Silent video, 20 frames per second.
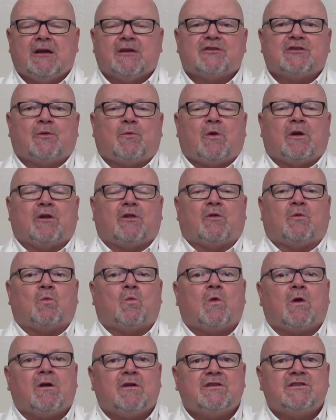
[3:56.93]
So one of the
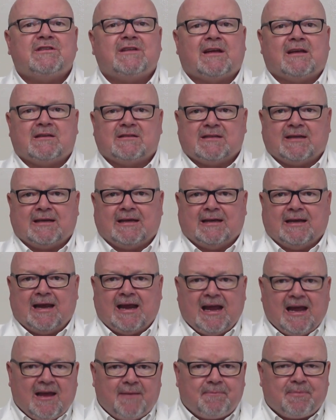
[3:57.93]
worst things that can
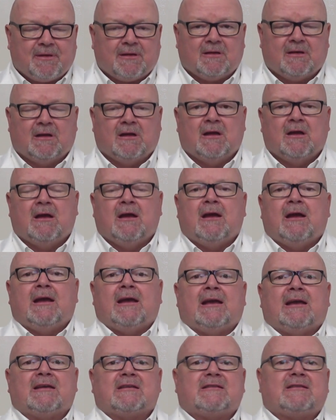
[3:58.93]
happen
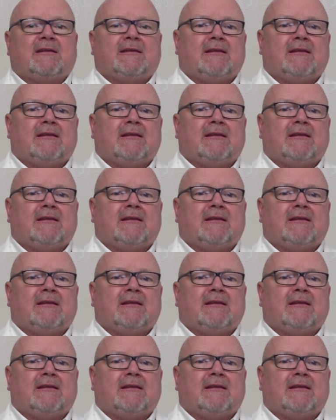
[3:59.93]
is to